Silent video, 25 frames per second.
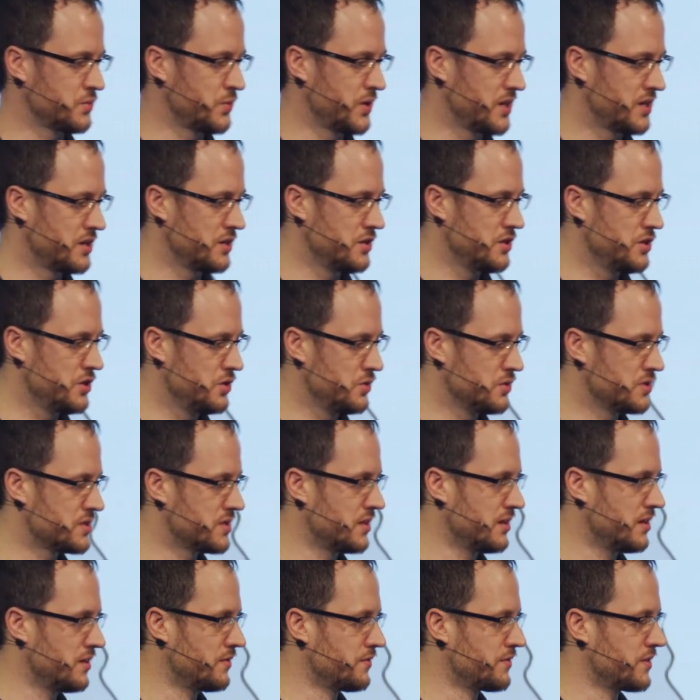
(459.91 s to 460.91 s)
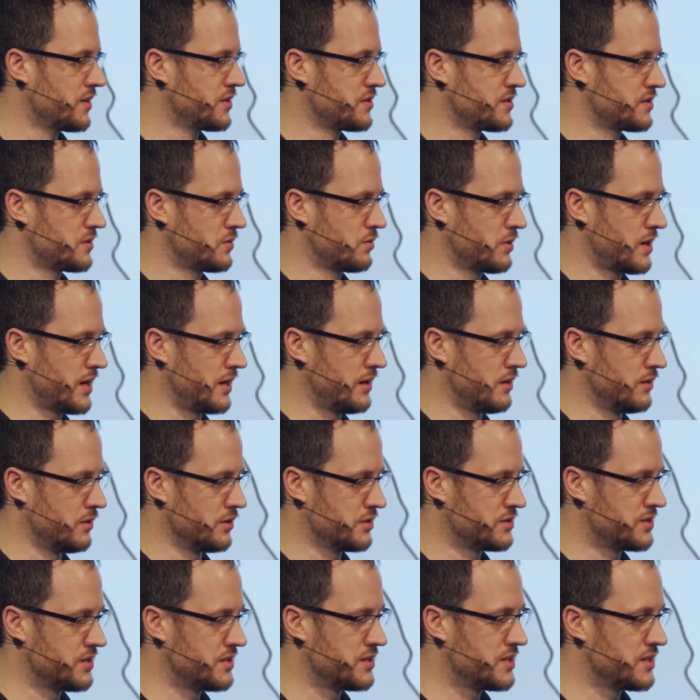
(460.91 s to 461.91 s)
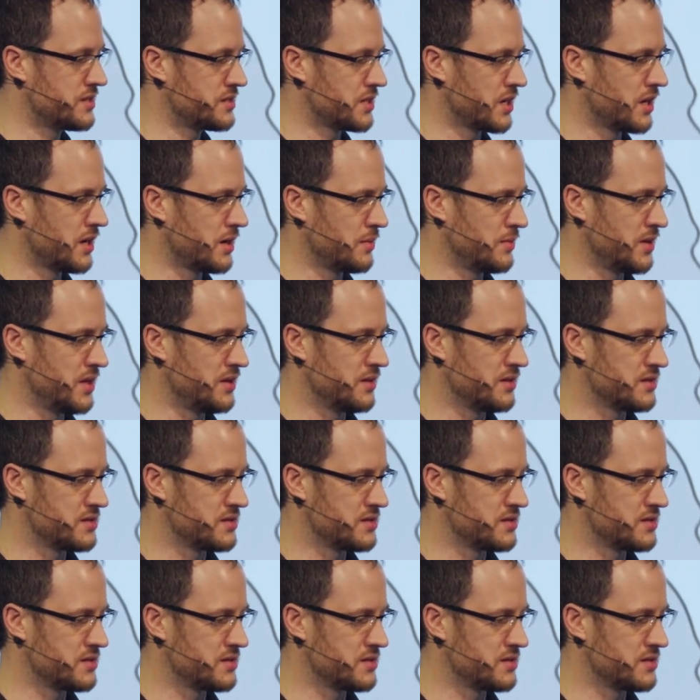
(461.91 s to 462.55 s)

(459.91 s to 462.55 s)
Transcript: we can use the inverse square law to determine